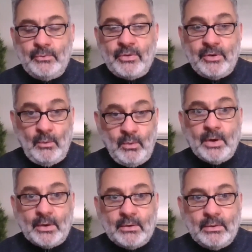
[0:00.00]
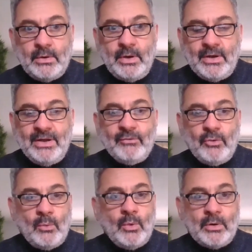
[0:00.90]
still work even
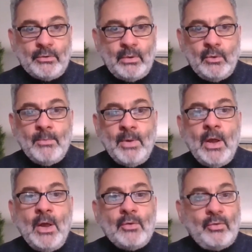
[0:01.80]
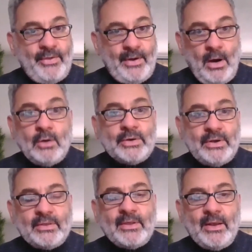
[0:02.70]
though workers are at home. So they are
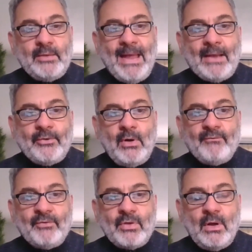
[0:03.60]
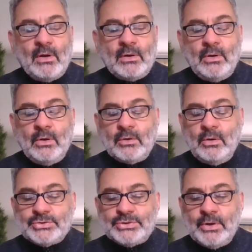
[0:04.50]
looking at scaling back their office
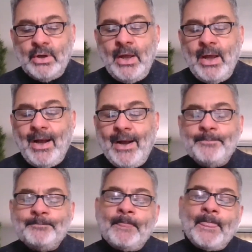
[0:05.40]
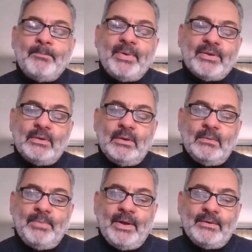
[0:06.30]
culture.
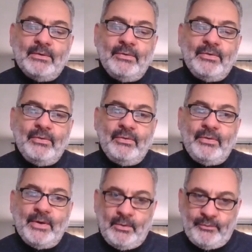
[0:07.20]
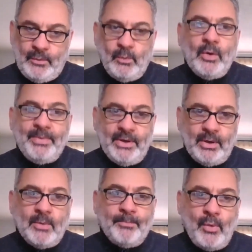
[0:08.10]
But there will be a
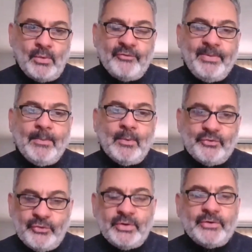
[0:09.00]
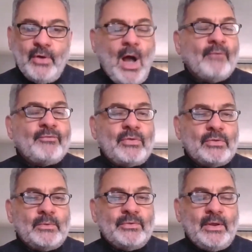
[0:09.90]
component of people returning to
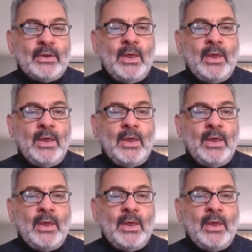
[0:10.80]
offices, we think,